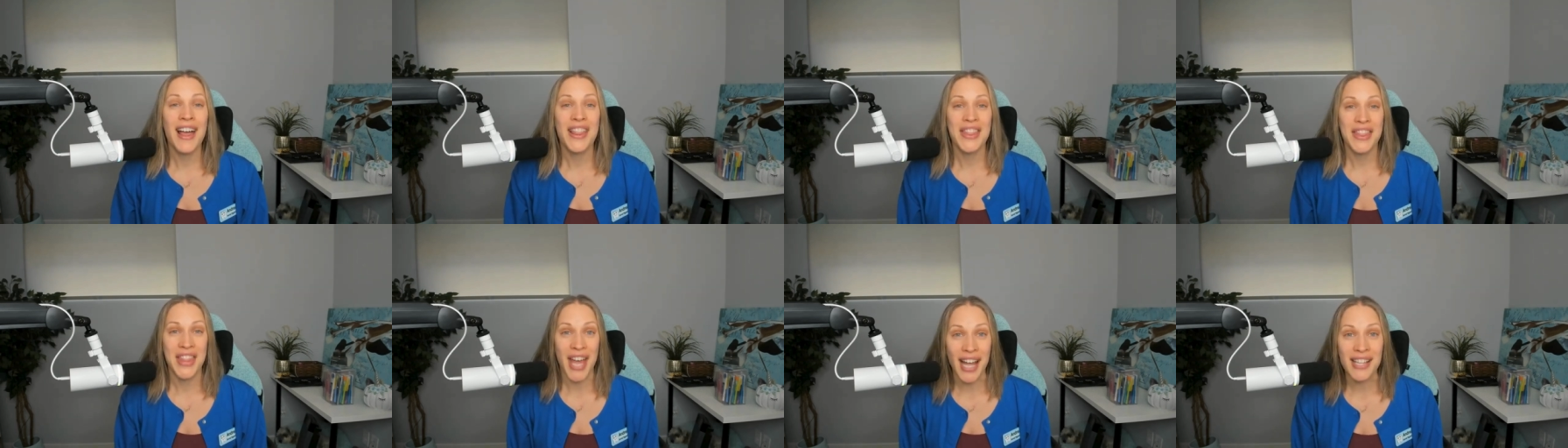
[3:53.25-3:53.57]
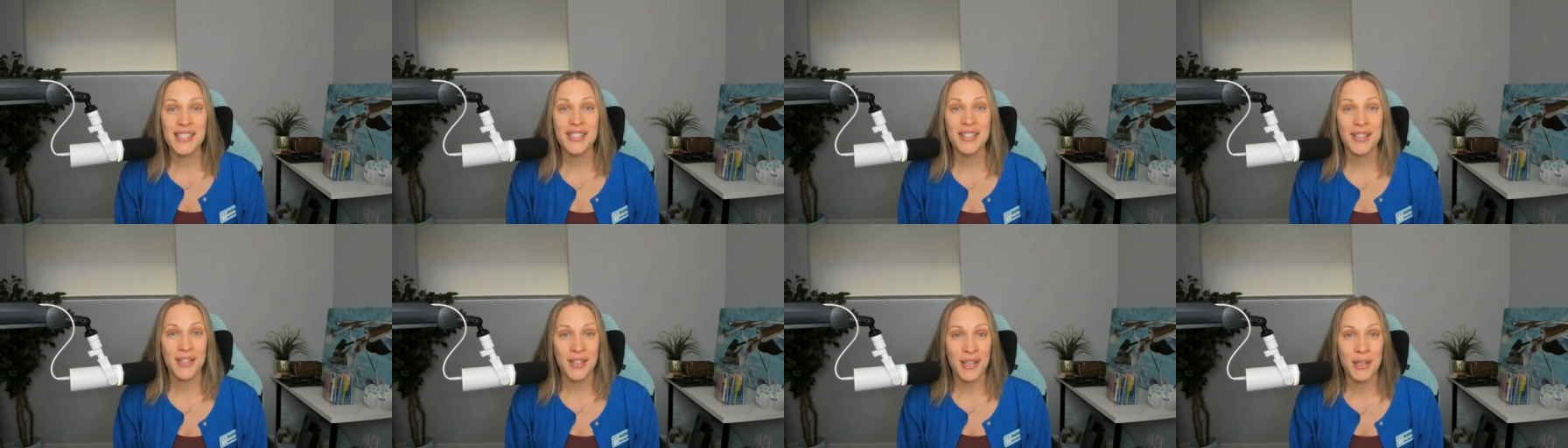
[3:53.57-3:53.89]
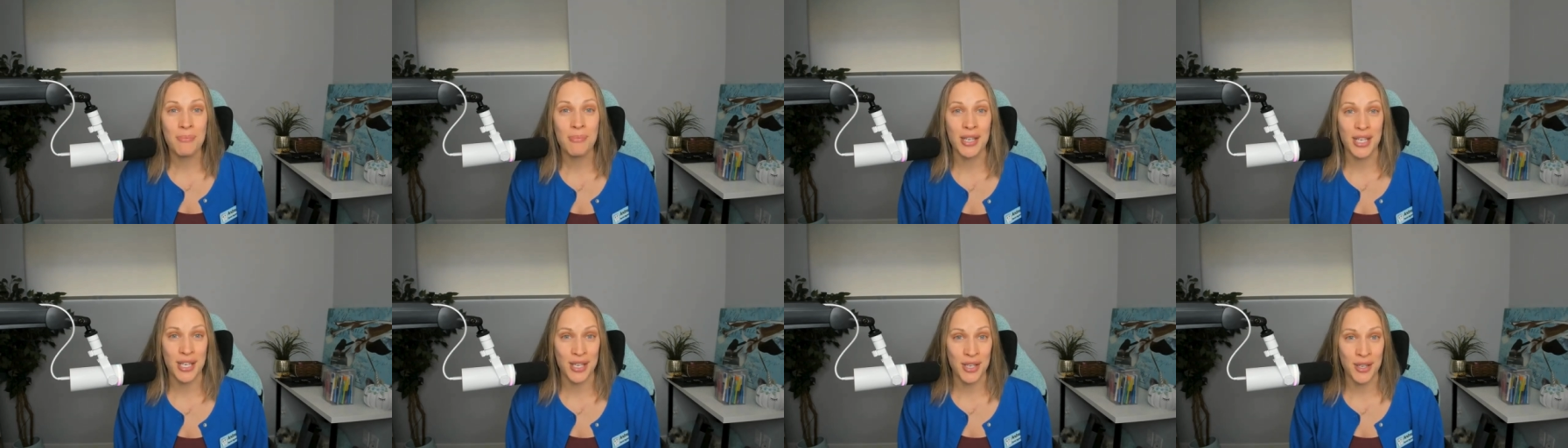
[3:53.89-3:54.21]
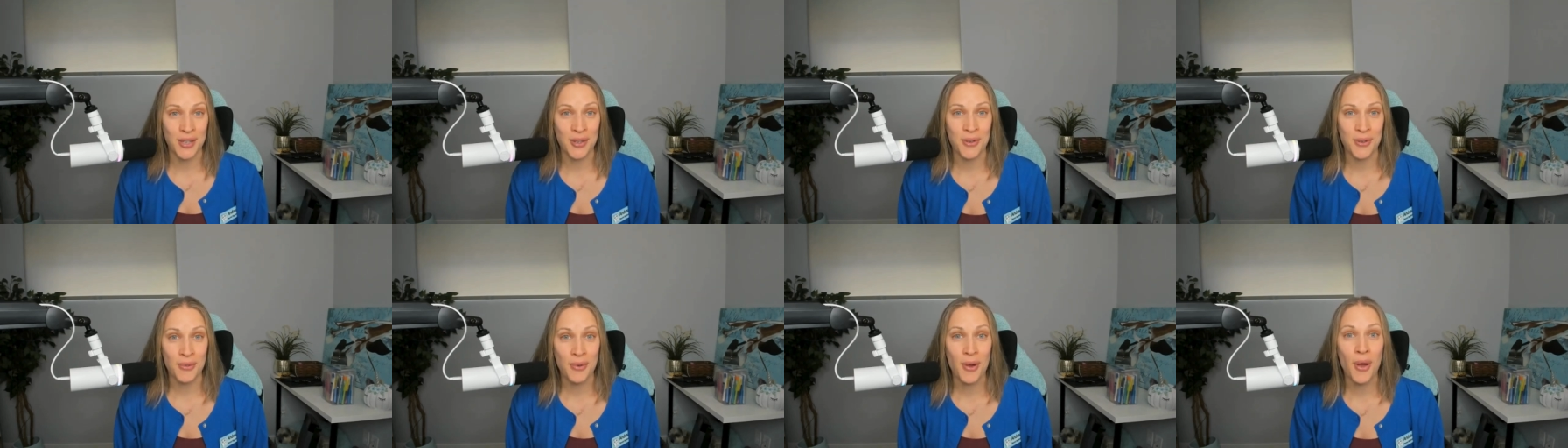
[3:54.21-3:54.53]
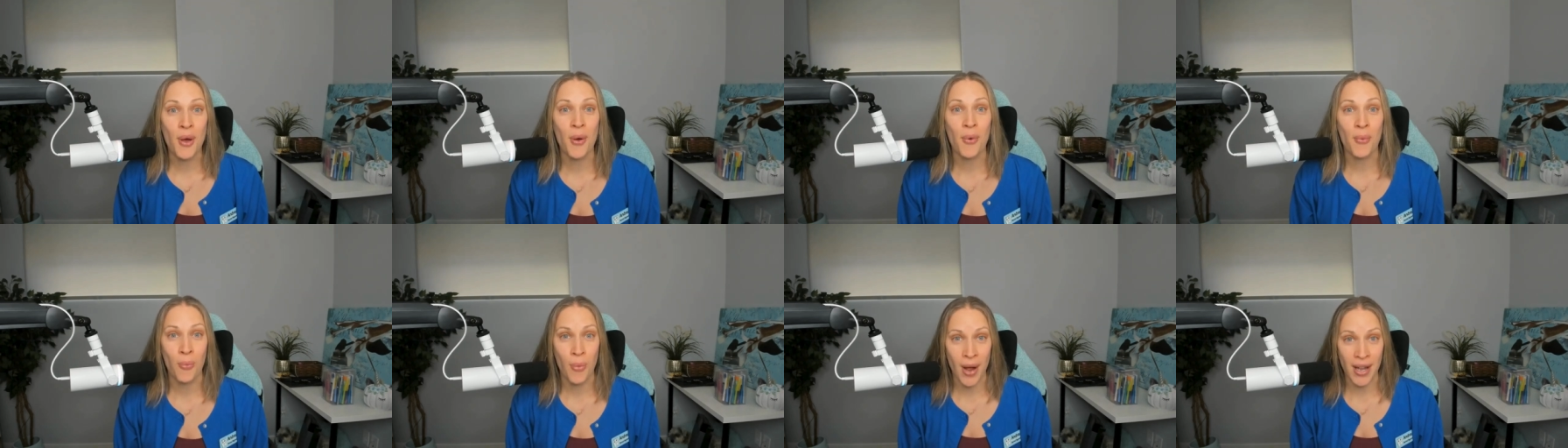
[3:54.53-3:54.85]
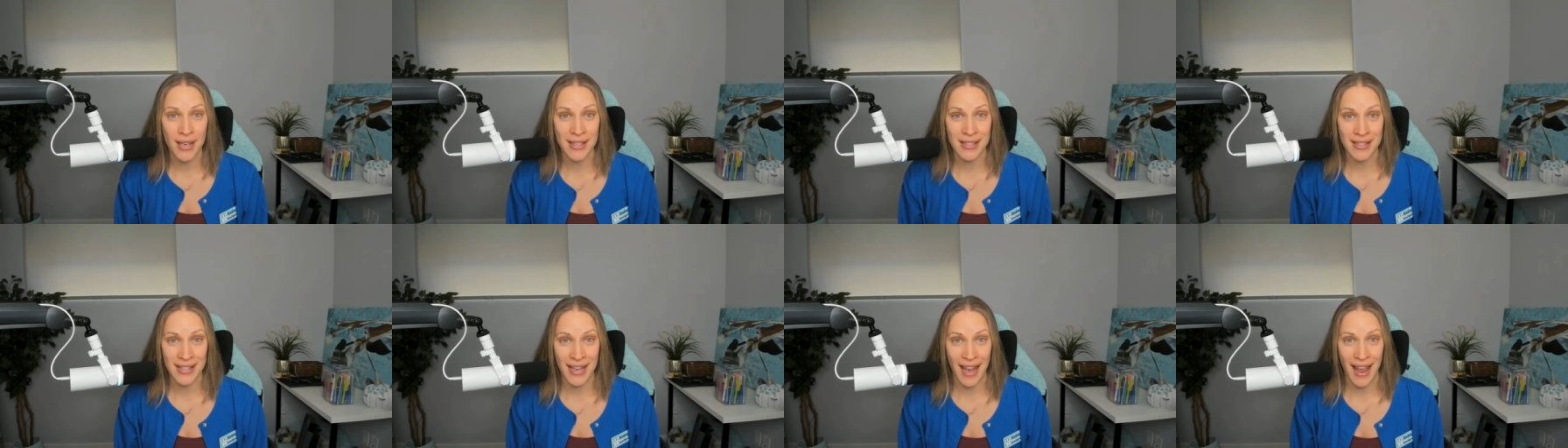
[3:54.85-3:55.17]
That's going to be you
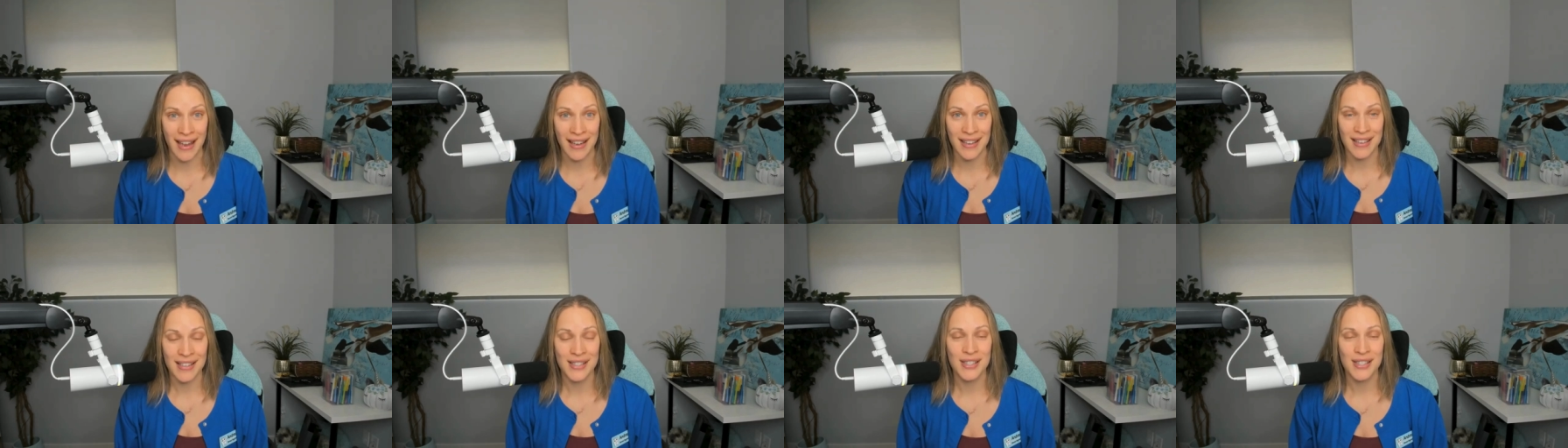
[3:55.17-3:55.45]
one day.